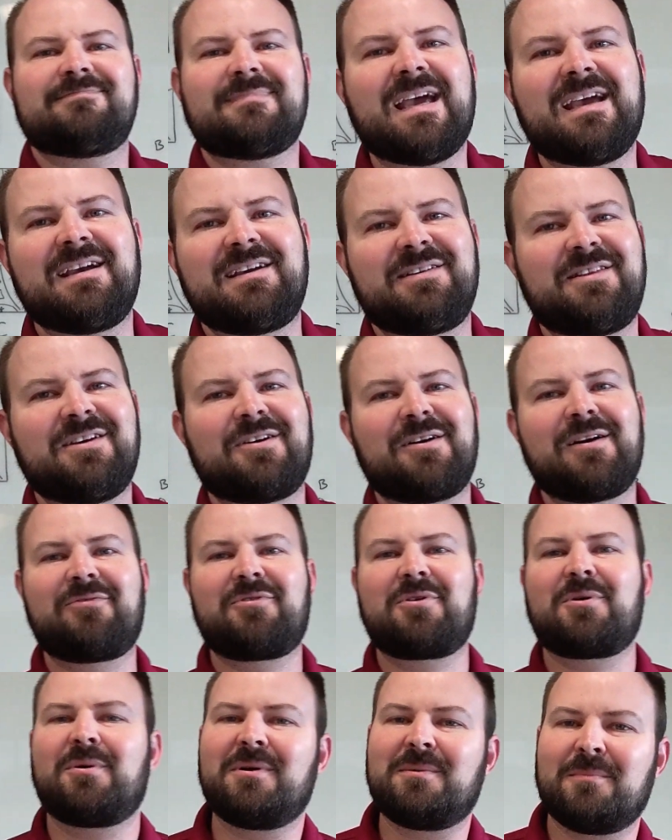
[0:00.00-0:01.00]
Hey there
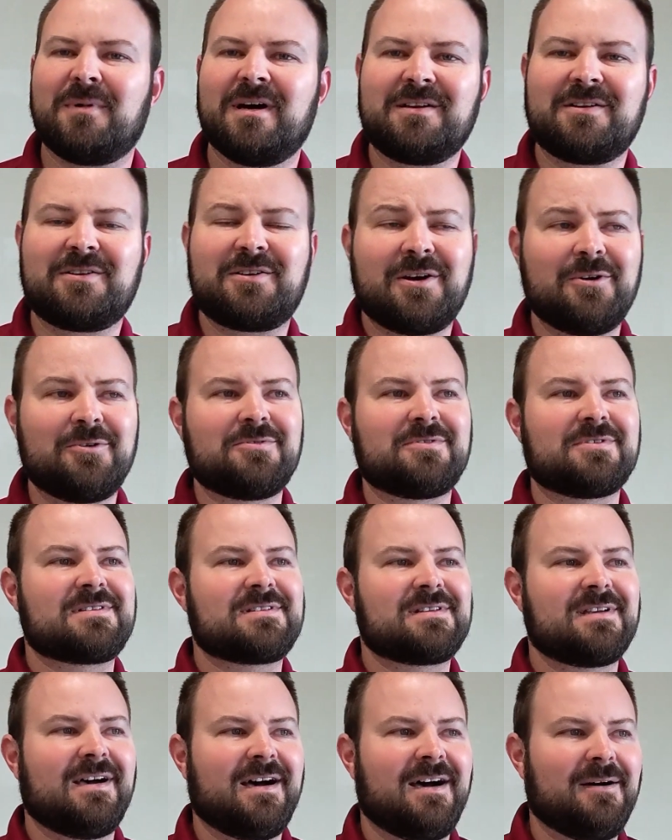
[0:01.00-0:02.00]
everyone, Mike
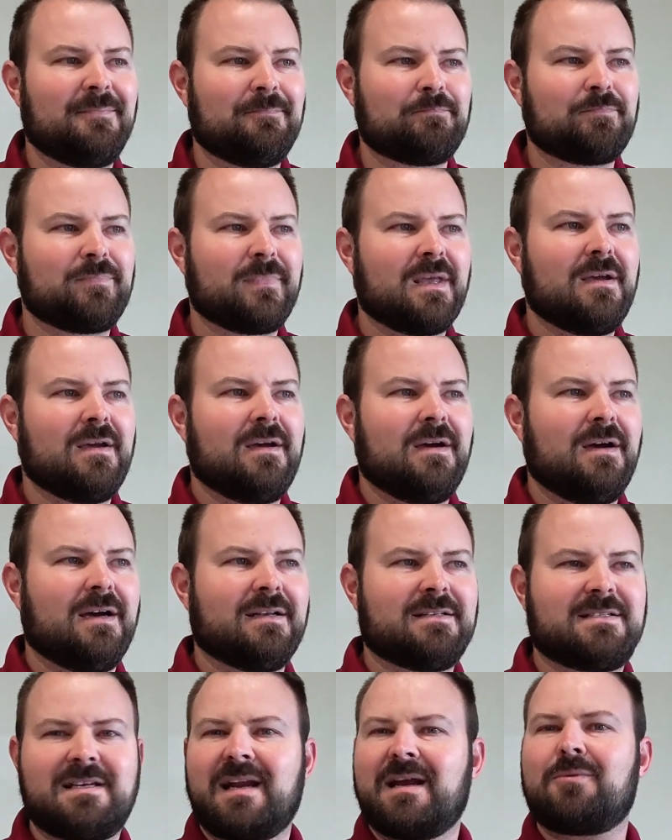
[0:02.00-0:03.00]
Coates.
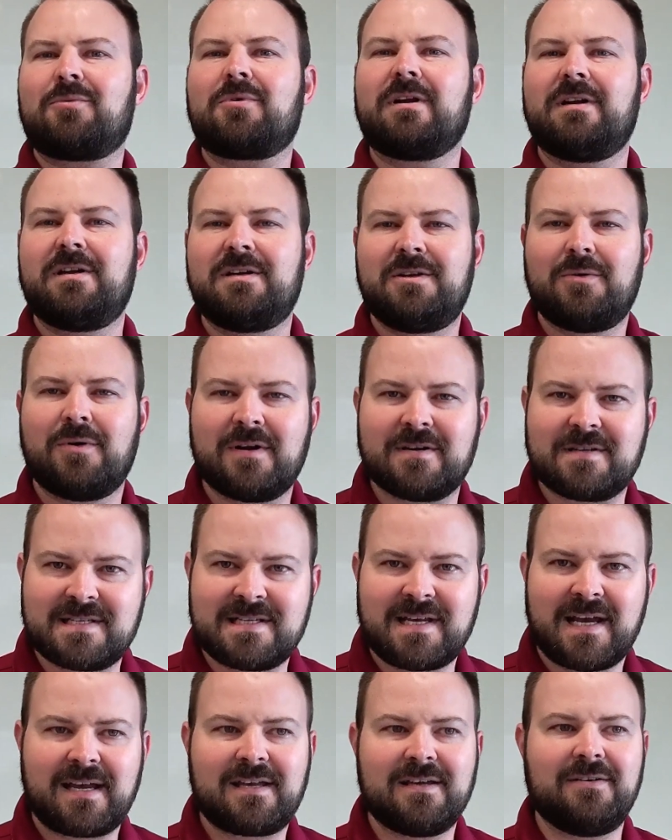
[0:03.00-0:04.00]
Today we're going to do our
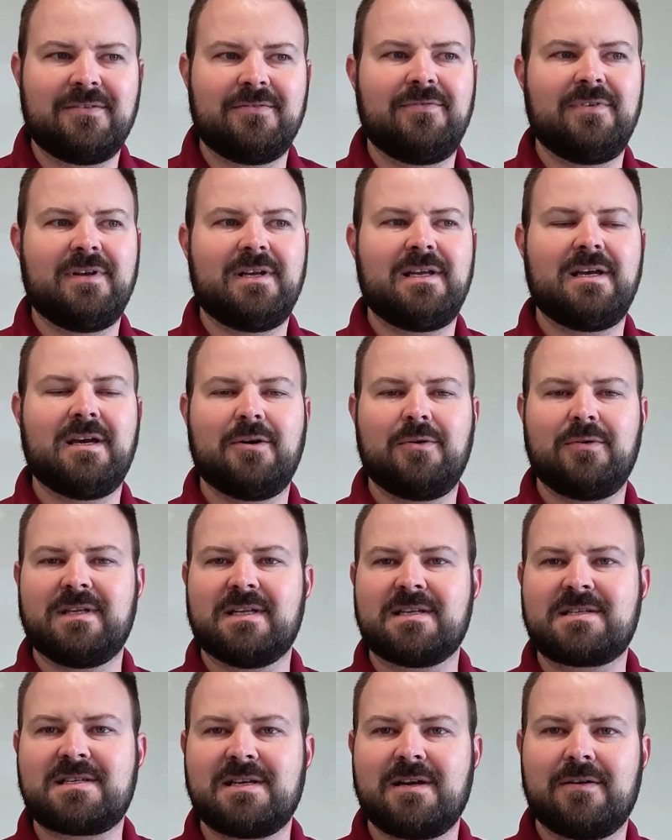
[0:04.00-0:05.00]
second video in
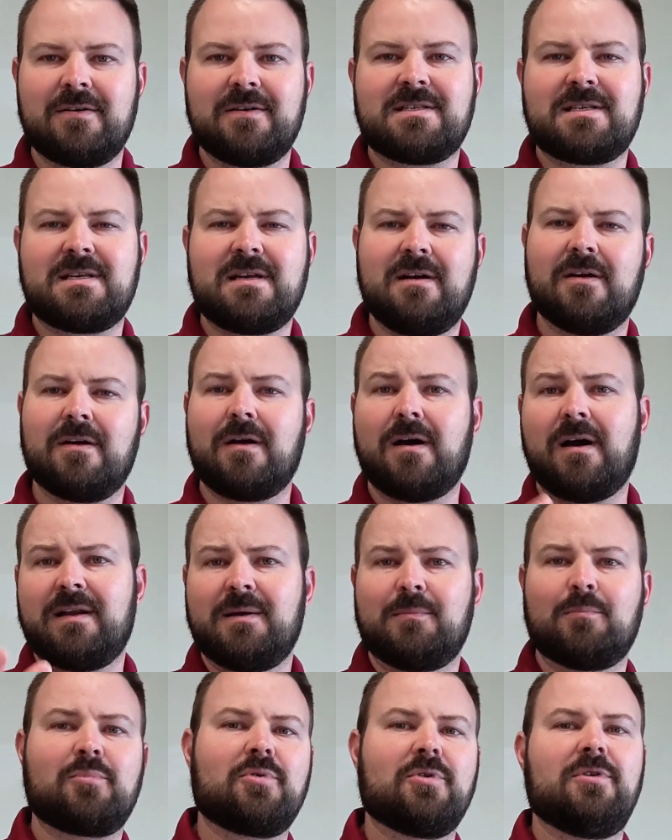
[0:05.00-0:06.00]
the series here on
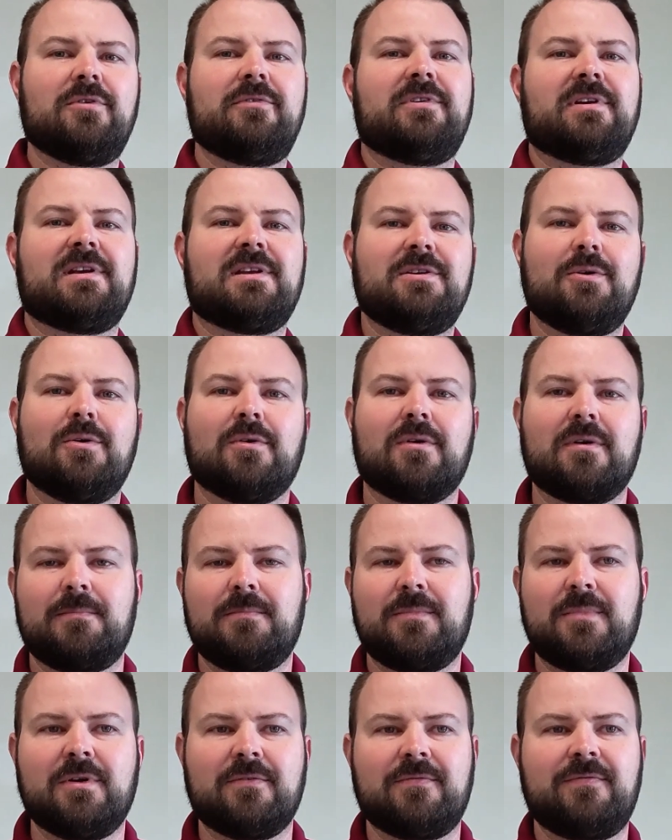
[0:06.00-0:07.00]
improving your
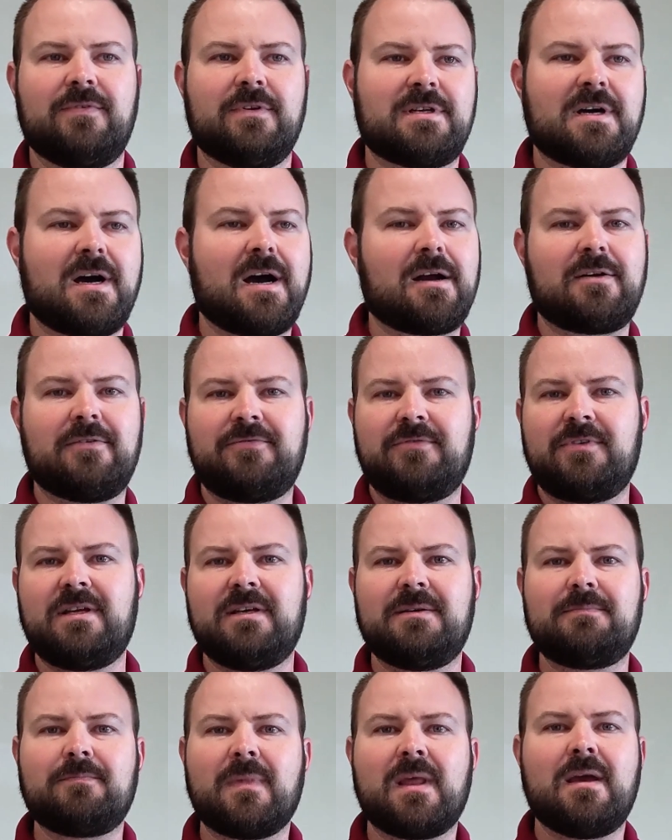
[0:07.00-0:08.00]

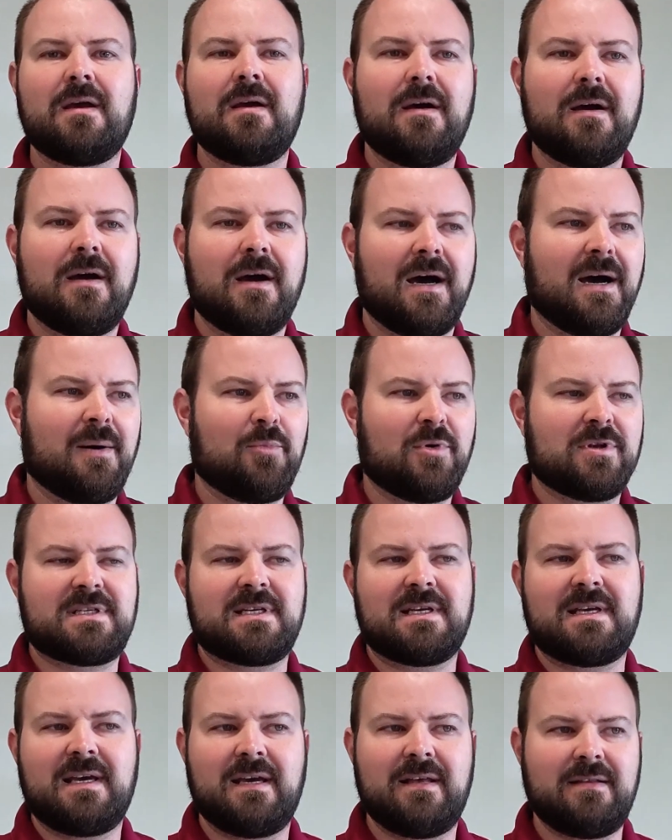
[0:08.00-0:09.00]
photography. Once
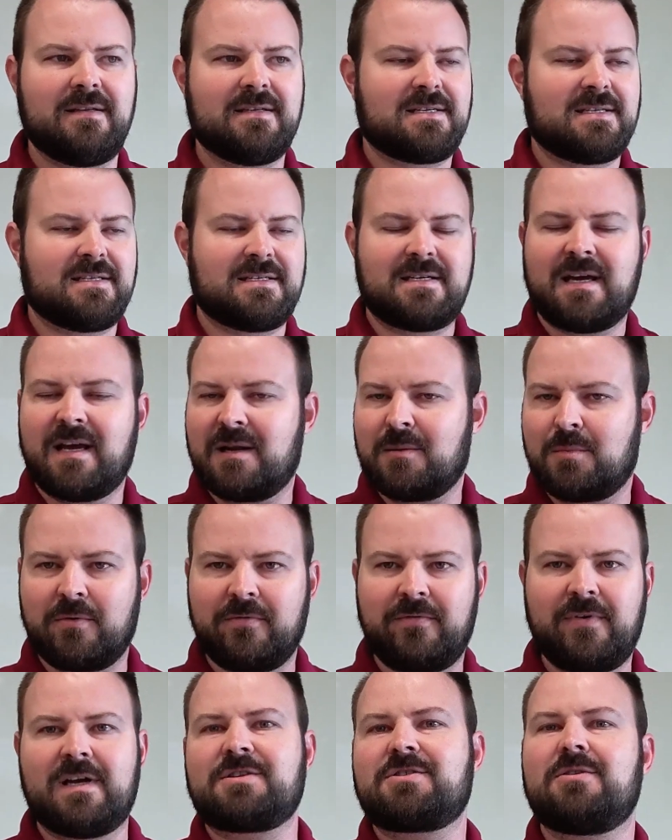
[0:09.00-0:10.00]
again, this is not a
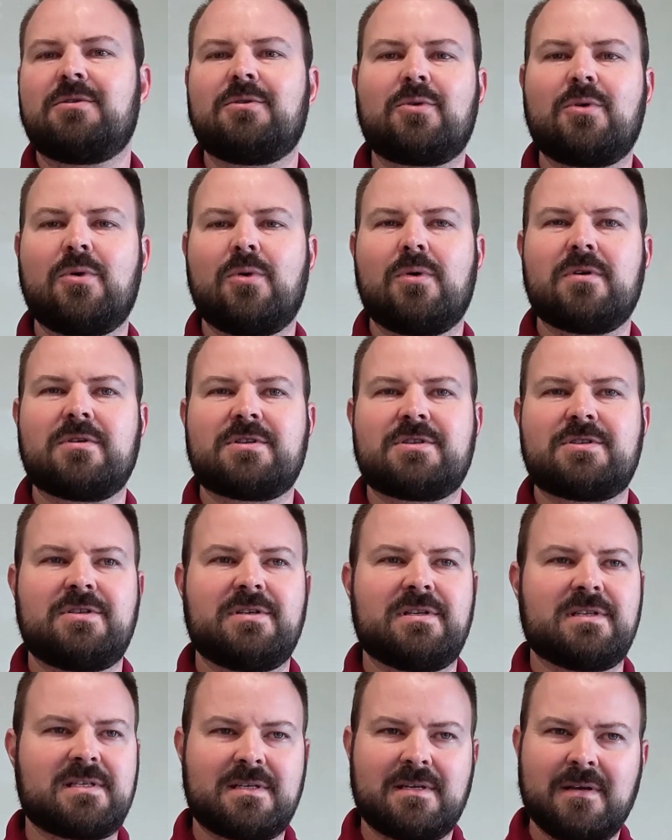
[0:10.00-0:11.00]
professional course,
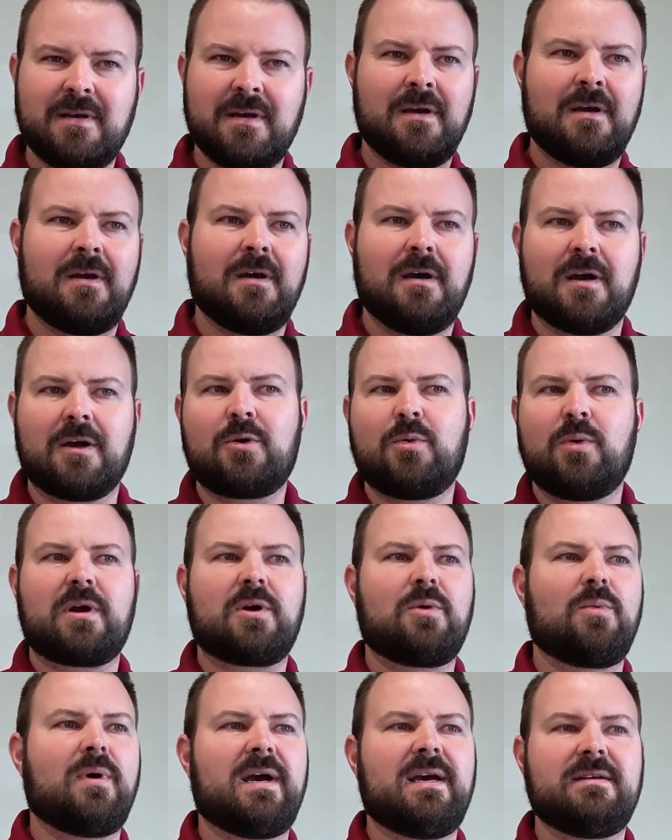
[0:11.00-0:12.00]
just a
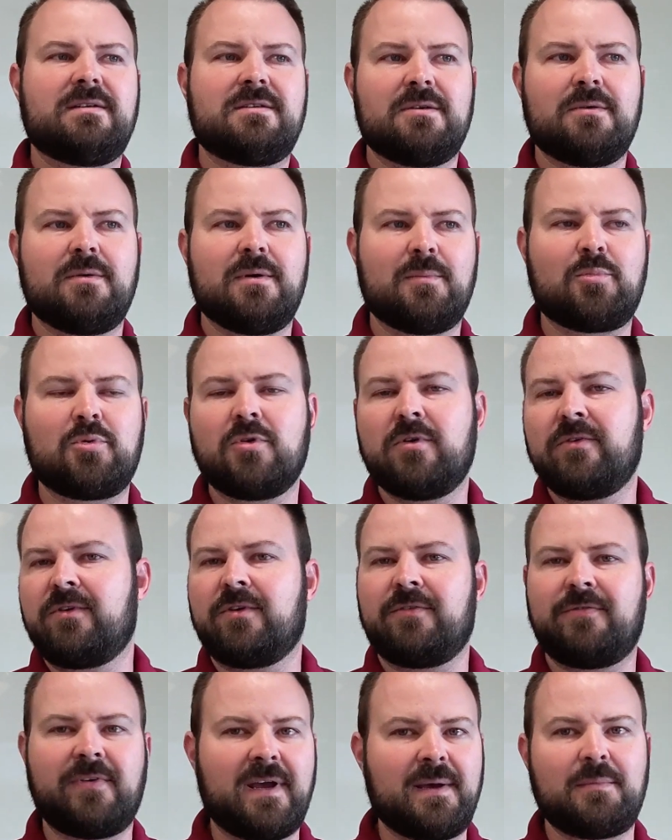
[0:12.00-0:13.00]
quick way to improve
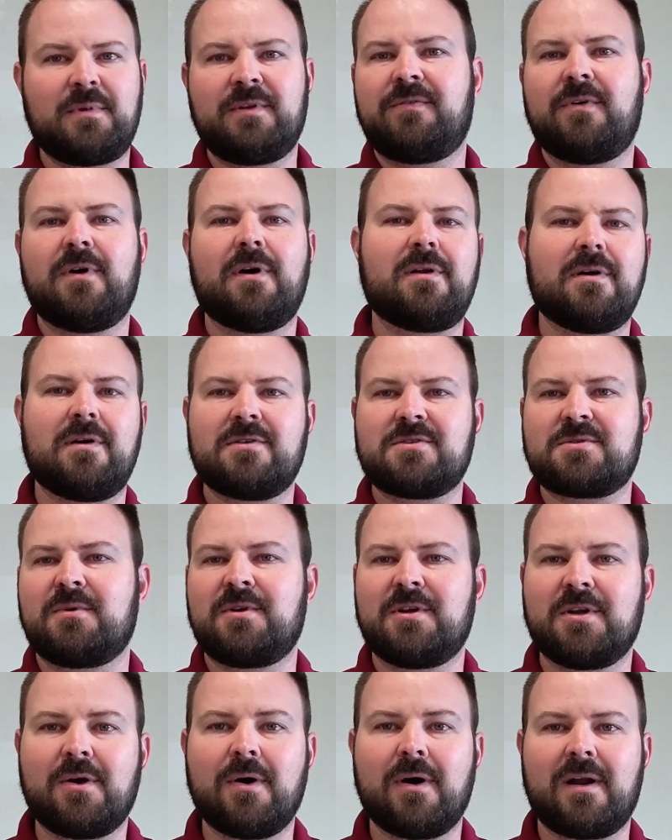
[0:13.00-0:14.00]
your family photos
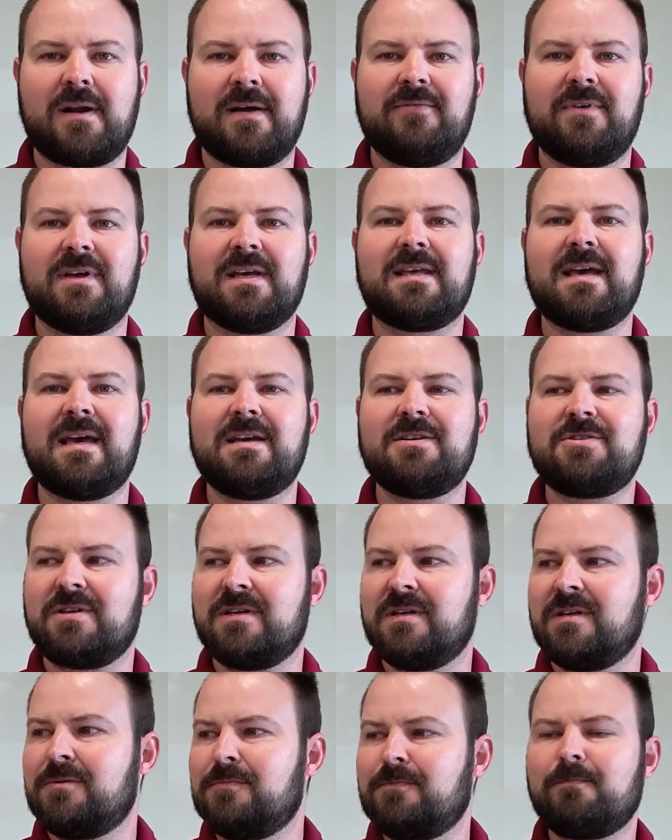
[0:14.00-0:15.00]
when you go out on
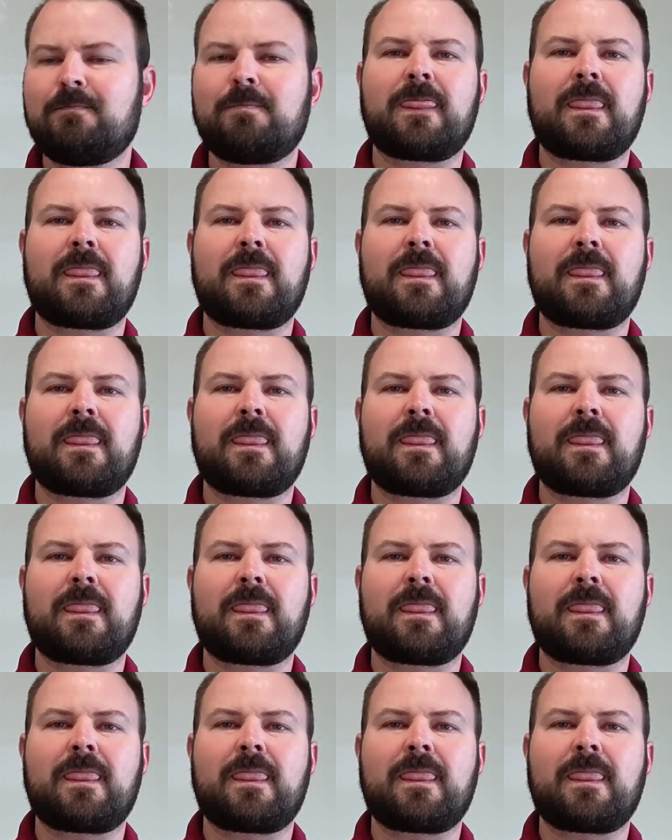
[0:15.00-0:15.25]
vacation,